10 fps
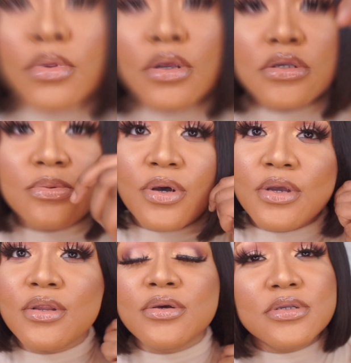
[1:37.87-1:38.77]
This is what it
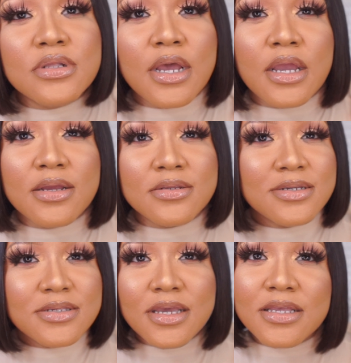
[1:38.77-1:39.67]
looks like. This
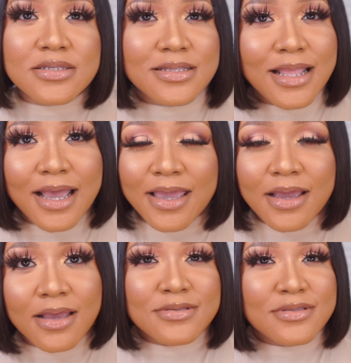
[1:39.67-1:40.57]
is like
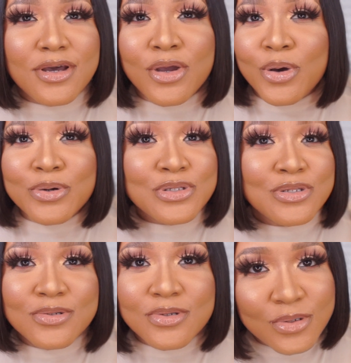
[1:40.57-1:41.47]
the go-to
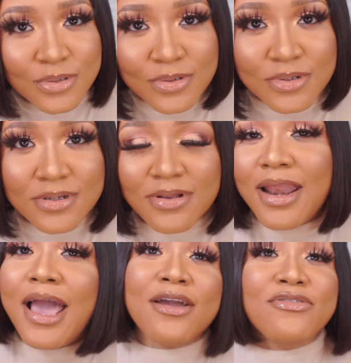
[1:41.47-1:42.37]
nude,
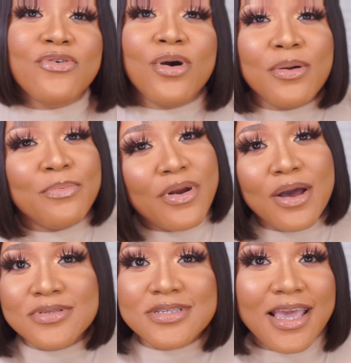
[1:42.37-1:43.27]
like for a brown
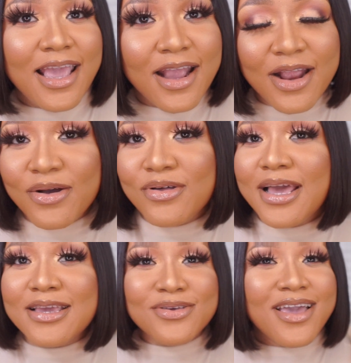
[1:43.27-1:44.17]
skin girl.
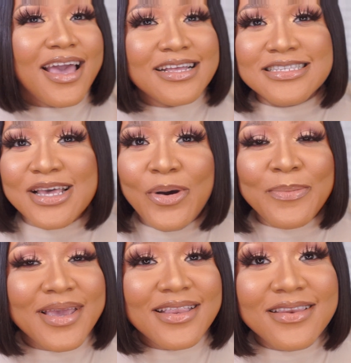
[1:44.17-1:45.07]
Like, you can't tell
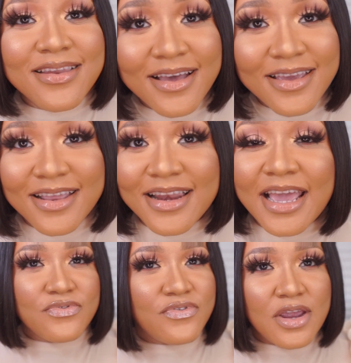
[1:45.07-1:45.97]
me nothing.
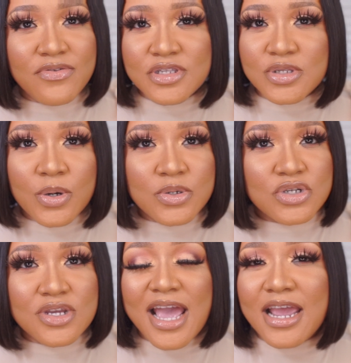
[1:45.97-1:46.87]
Like, very
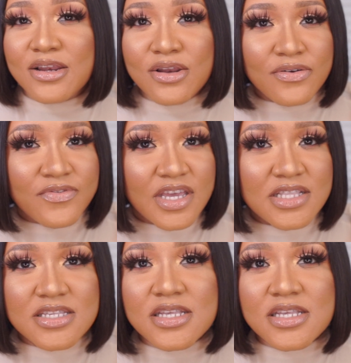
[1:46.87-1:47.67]
sultry. I love it.